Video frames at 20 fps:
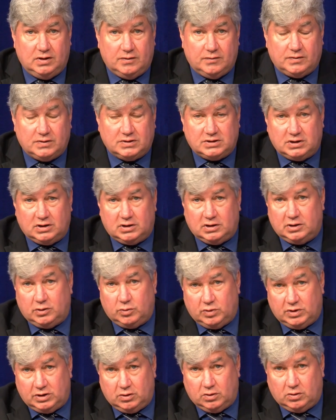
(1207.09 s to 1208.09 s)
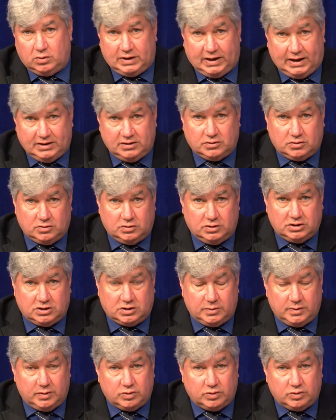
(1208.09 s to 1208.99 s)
facility where the old high school used to be,